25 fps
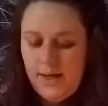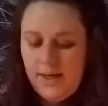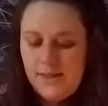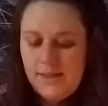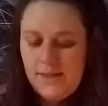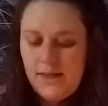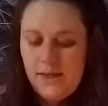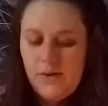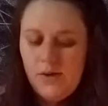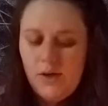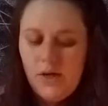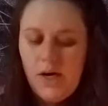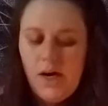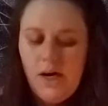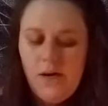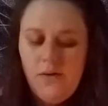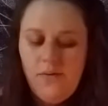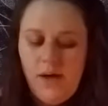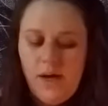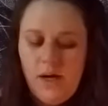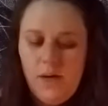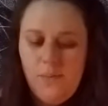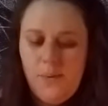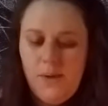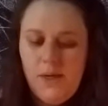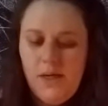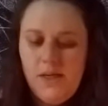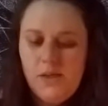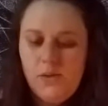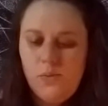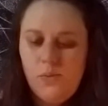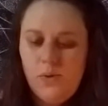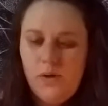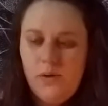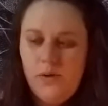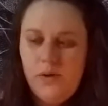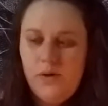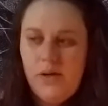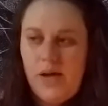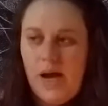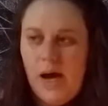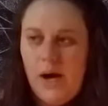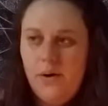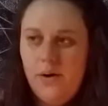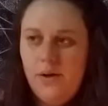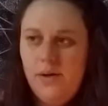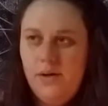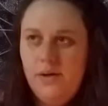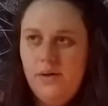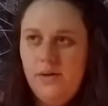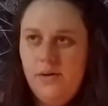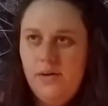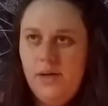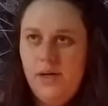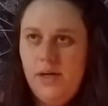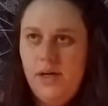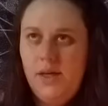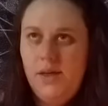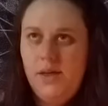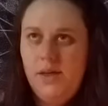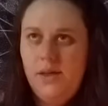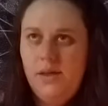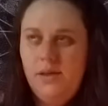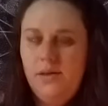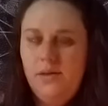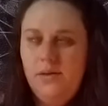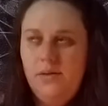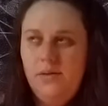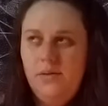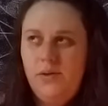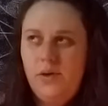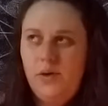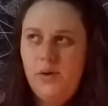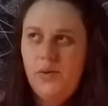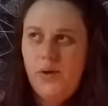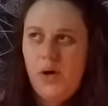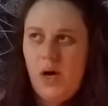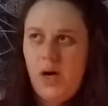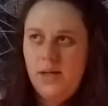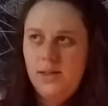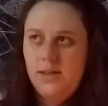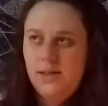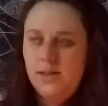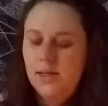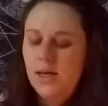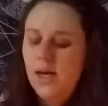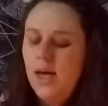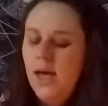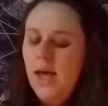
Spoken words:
It's like they're kind of at a place where they're down in their thoughts,